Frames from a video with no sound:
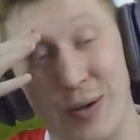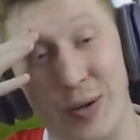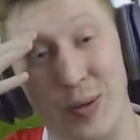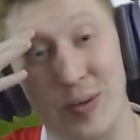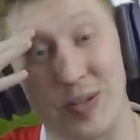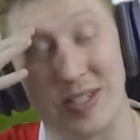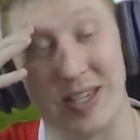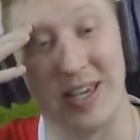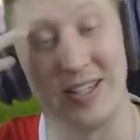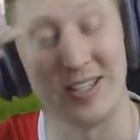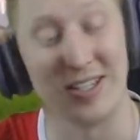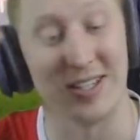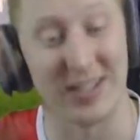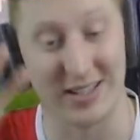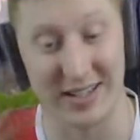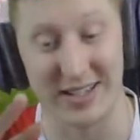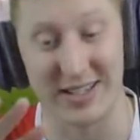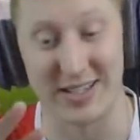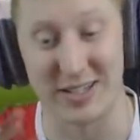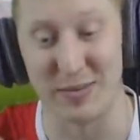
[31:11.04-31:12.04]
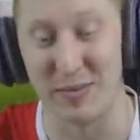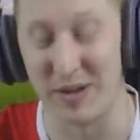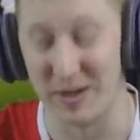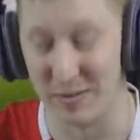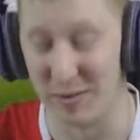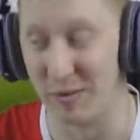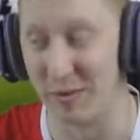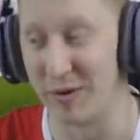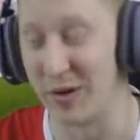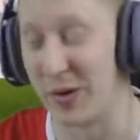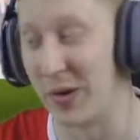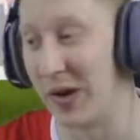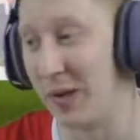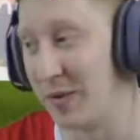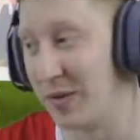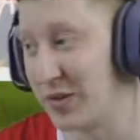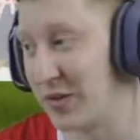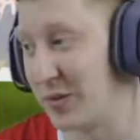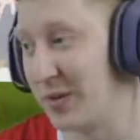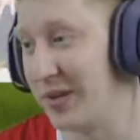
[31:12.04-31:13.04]
the group stage is at least the minimum
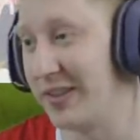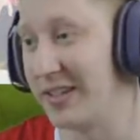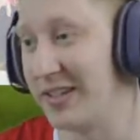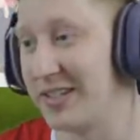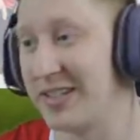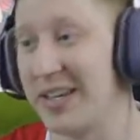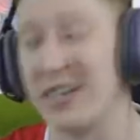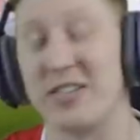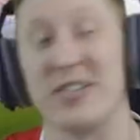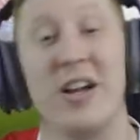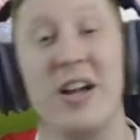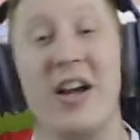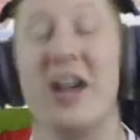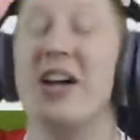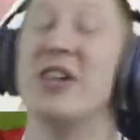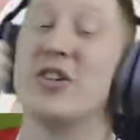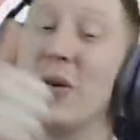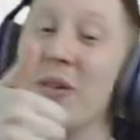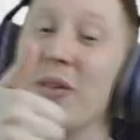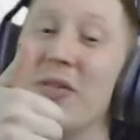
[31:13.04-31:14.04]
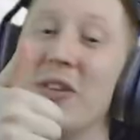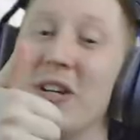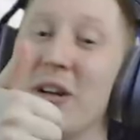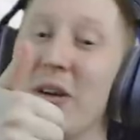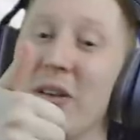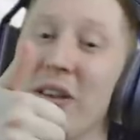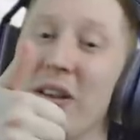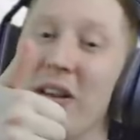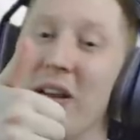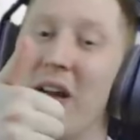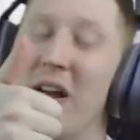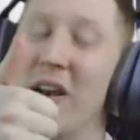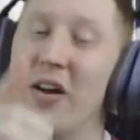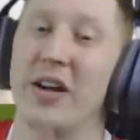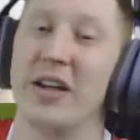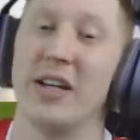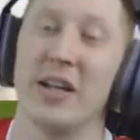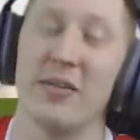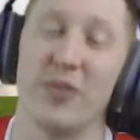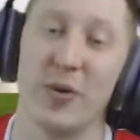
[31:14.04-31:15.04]
requirements for me this season. Drop the video a
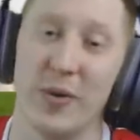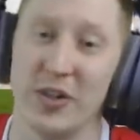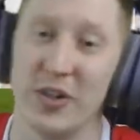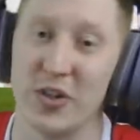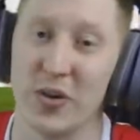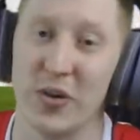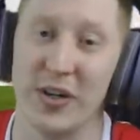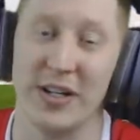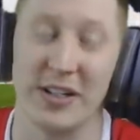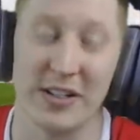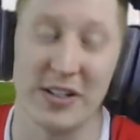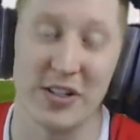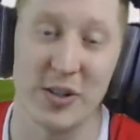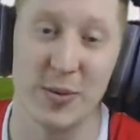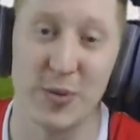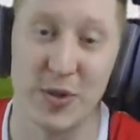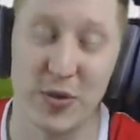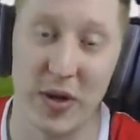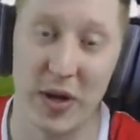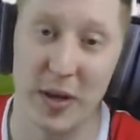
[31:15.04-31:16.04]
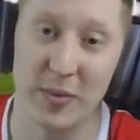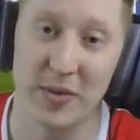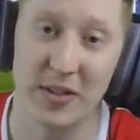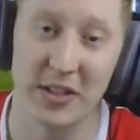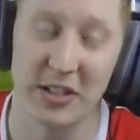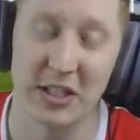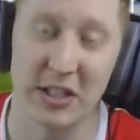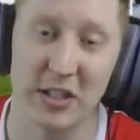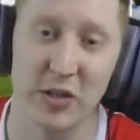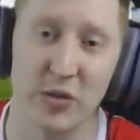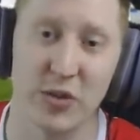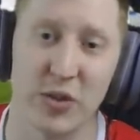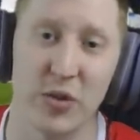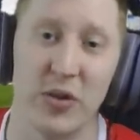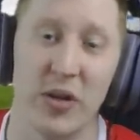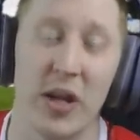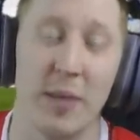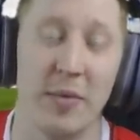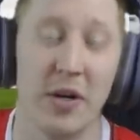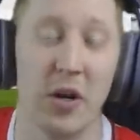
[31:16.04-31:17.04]
like if you enjoyed, subscribe to the channel
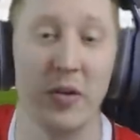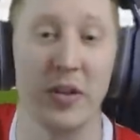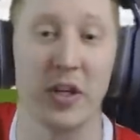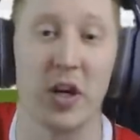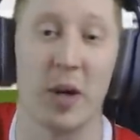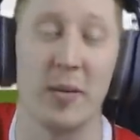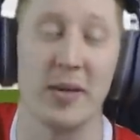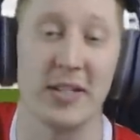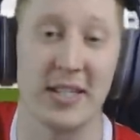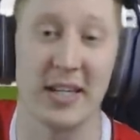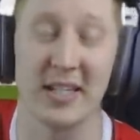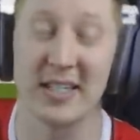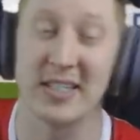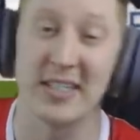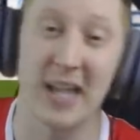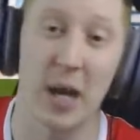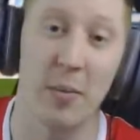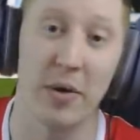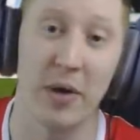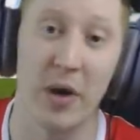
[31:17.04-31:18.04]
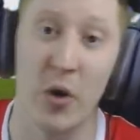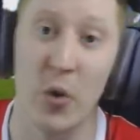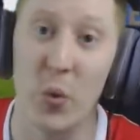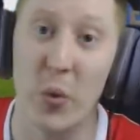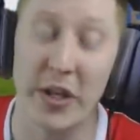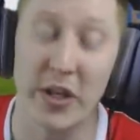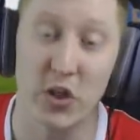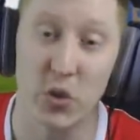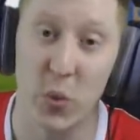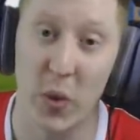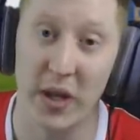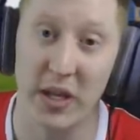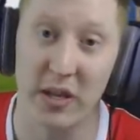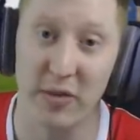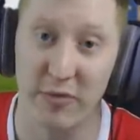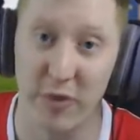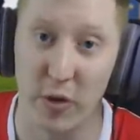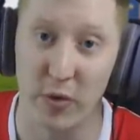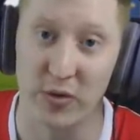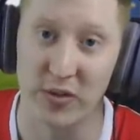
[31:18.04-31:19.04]
too, let me know in the comment section down below which way
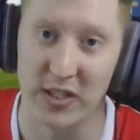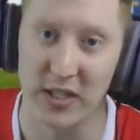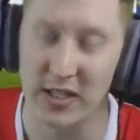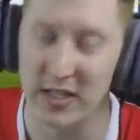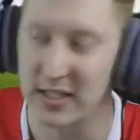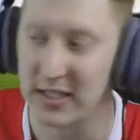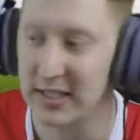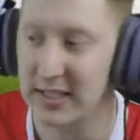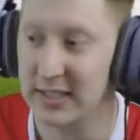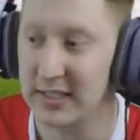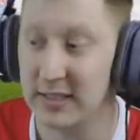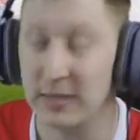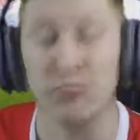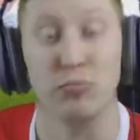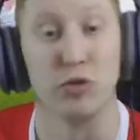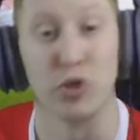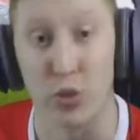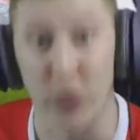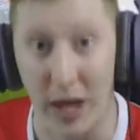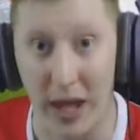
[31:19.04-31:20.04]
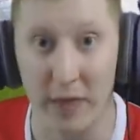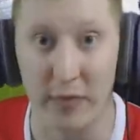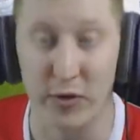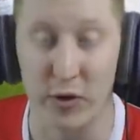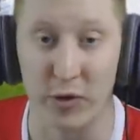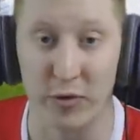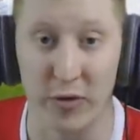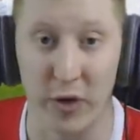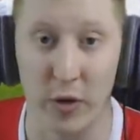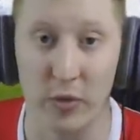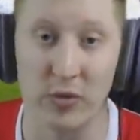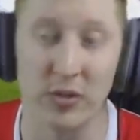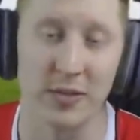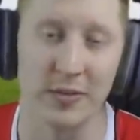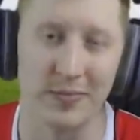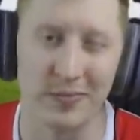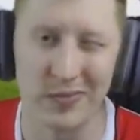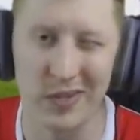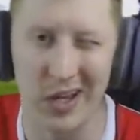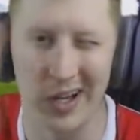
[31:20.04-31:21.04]
you voted, do have your vote,
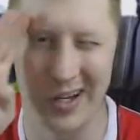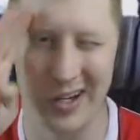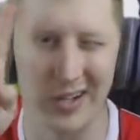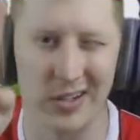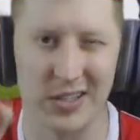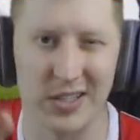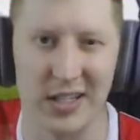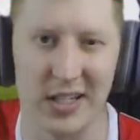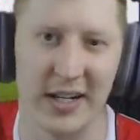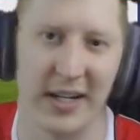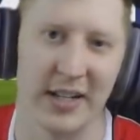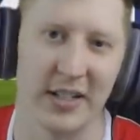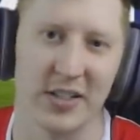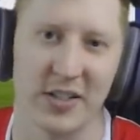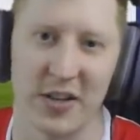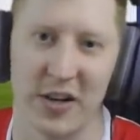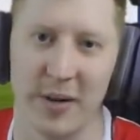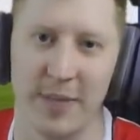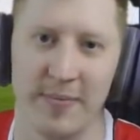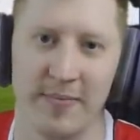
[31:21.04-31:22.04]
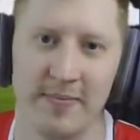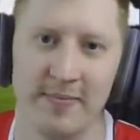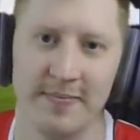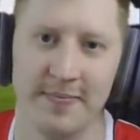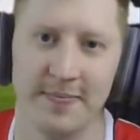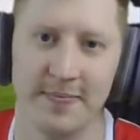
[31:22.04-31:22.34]
and I'll see you next time.